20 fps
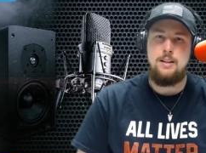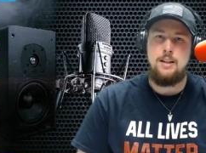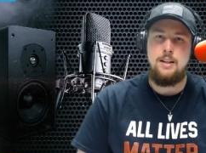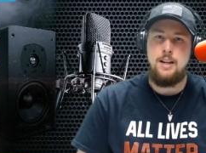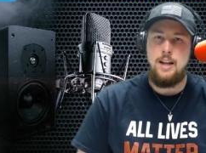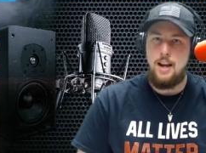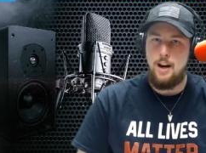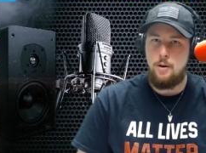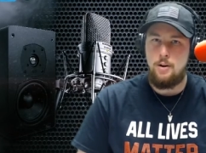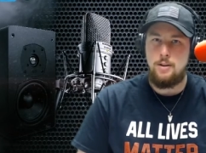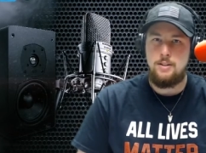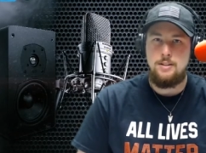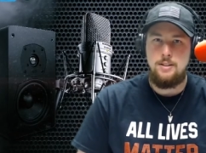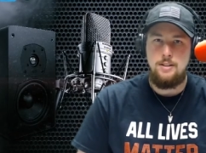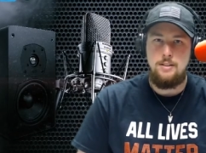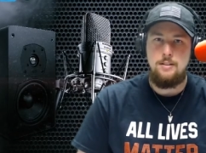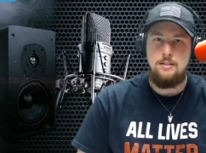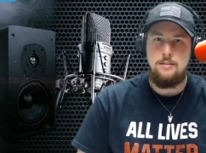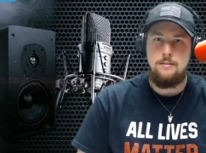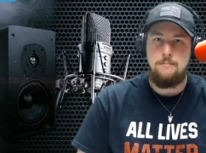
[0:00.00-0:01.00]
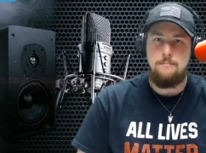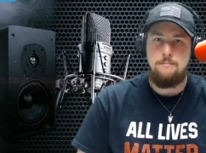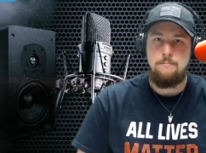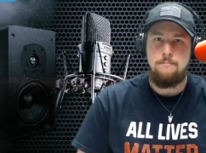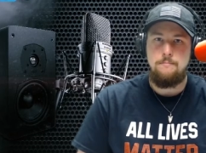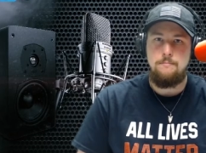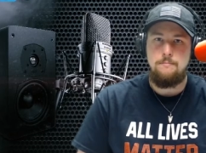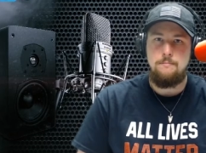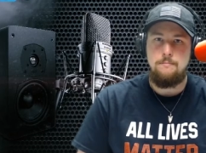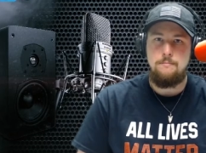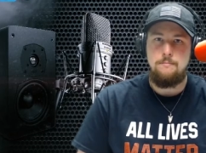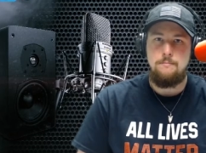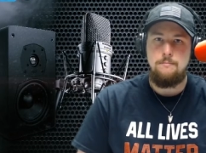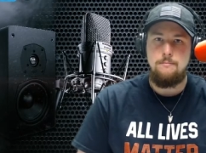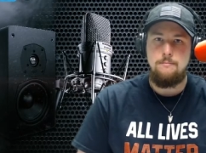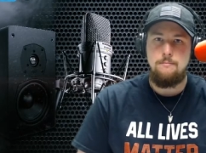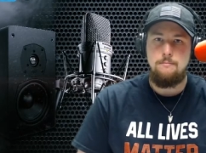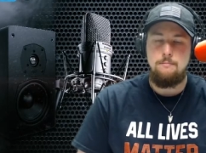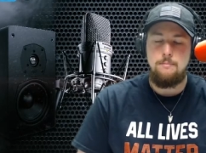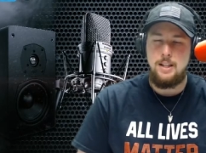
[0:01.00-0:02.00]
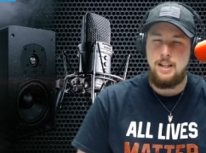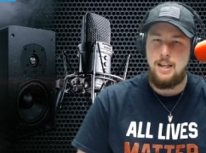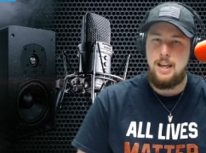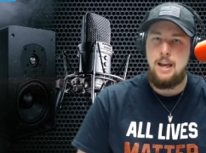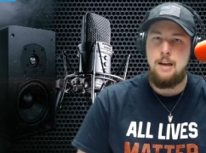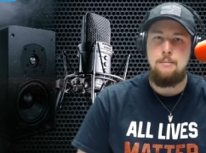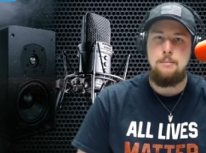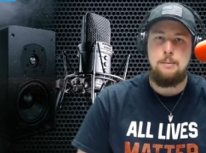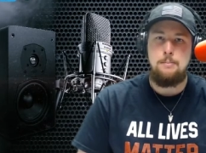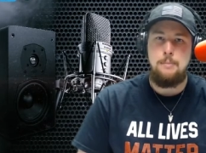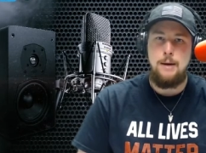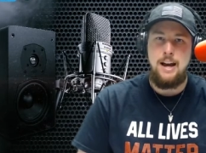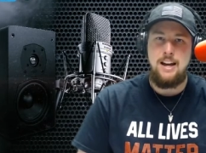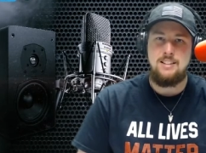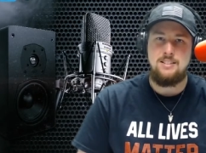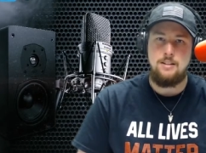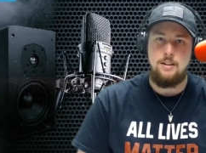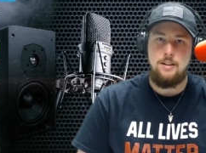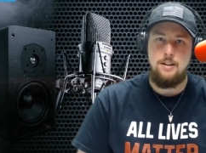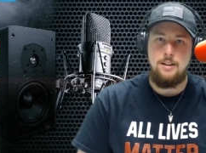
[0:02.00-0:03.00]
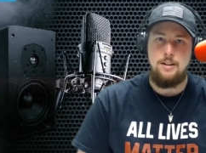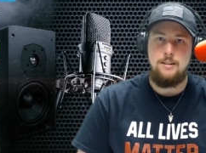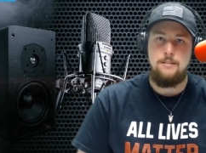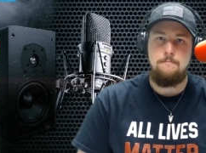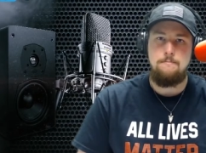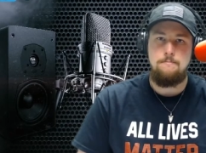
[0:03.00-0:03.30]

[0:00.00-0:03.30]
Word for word: inherited, but it can be passed on.